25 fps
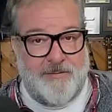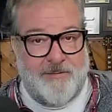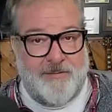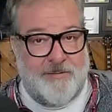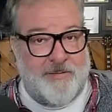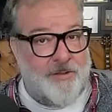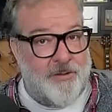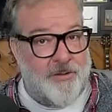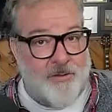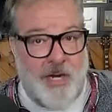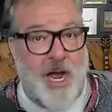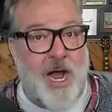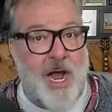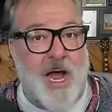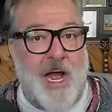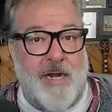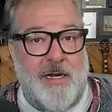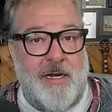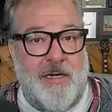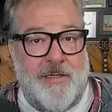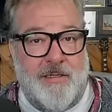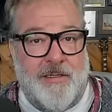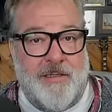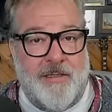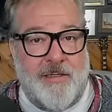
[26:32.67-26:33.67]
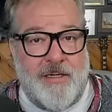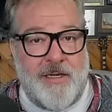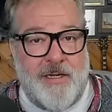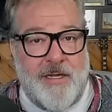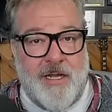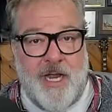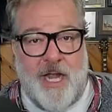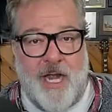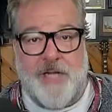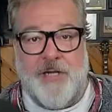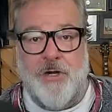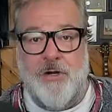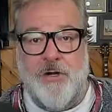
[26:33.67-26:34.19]
You're not.
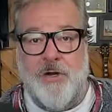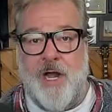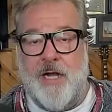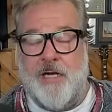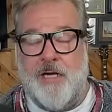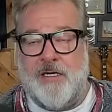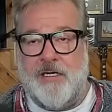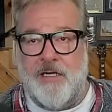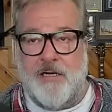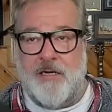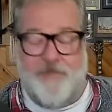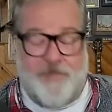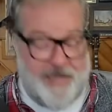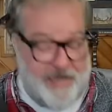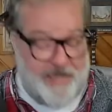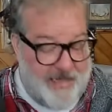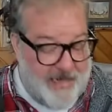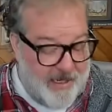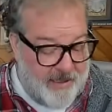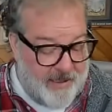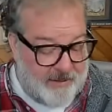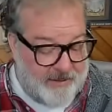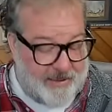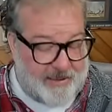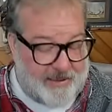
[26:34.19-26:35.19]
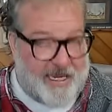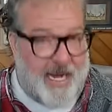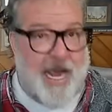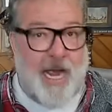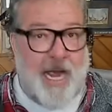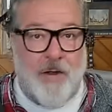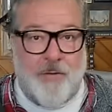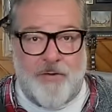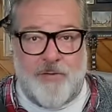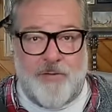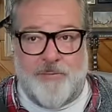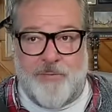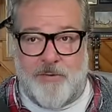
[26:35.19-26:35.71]
And you're not going to be held
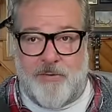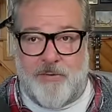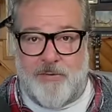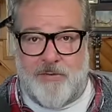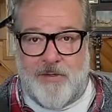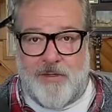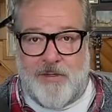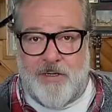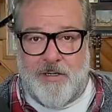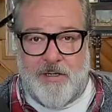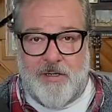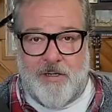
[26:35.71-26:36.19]
accountable